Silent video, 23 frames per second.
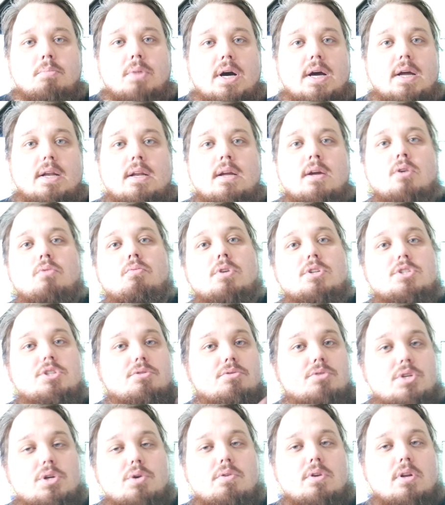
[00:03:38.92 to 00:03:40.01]
but once you
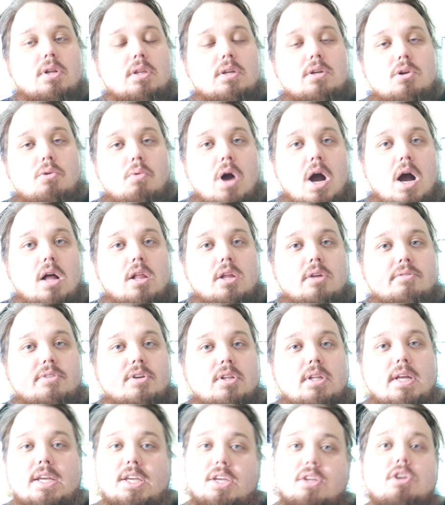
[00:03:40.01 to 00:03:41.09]
do it a little while, if
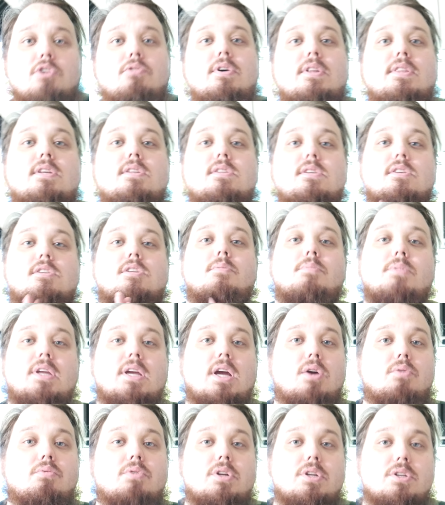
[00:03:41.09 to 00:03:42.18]
you're like, you know what, this is
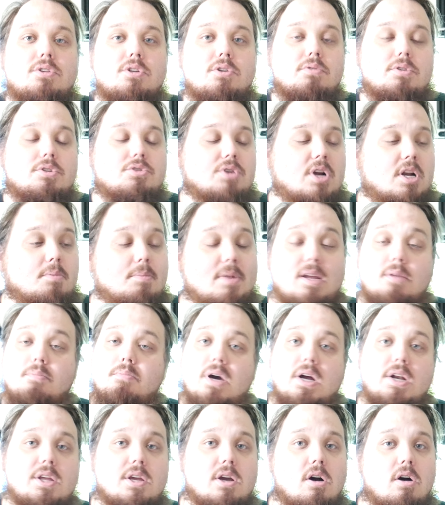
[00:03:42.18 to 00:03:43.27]
something I want to do and try to make
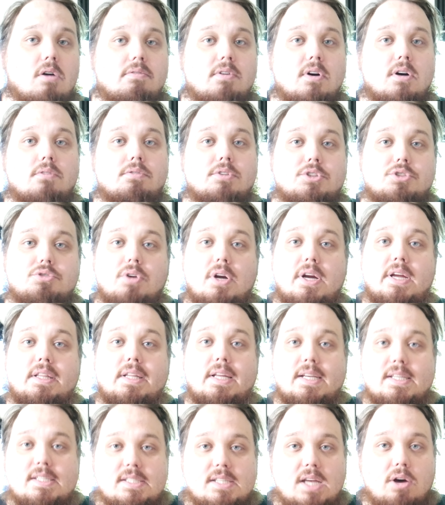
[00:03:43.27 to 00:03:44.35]
money off of, or try and
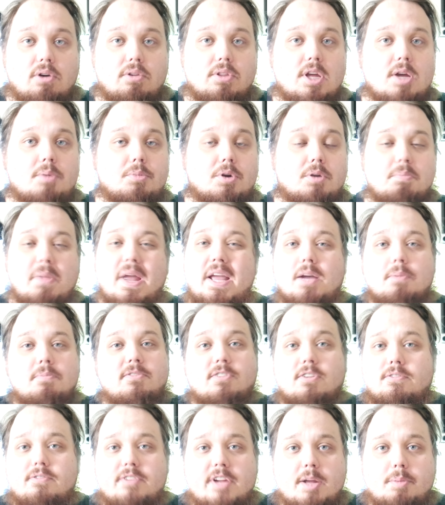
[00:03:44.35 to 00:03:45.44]
like sell them or make them
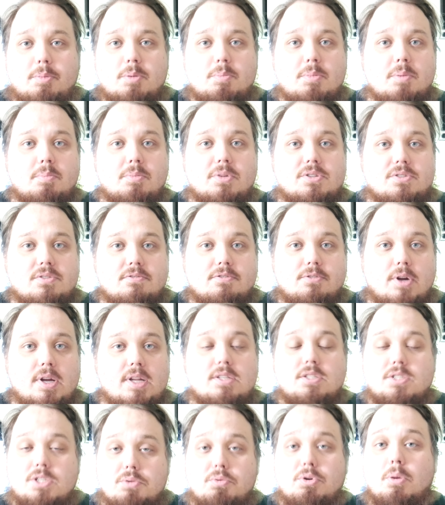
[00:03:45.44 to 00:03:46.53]
for family members and
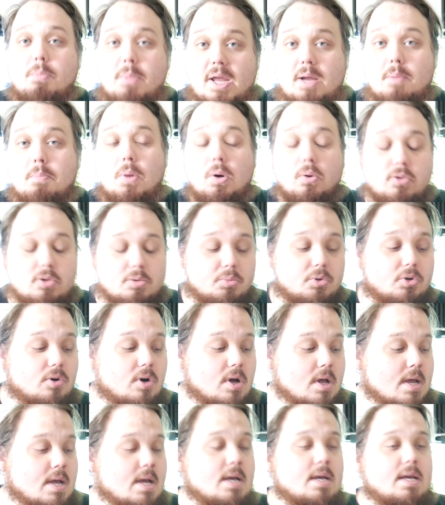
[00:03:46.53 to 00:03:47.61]
friends, you want to make multiple,
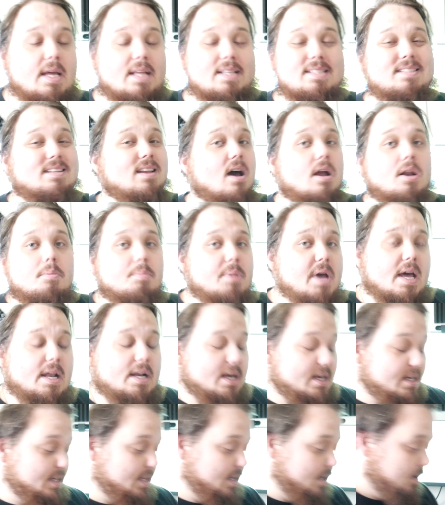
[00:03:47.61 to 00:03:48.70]
it's not a bad
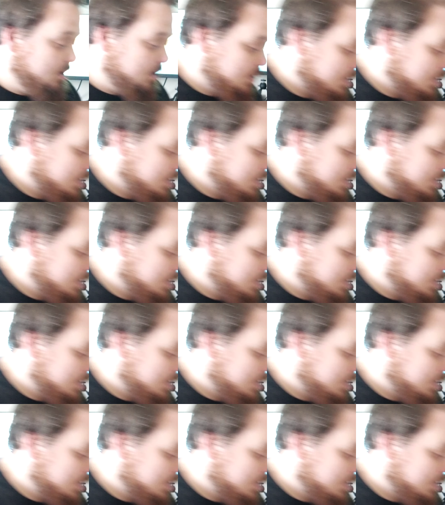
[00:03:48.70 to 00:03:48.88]
idea.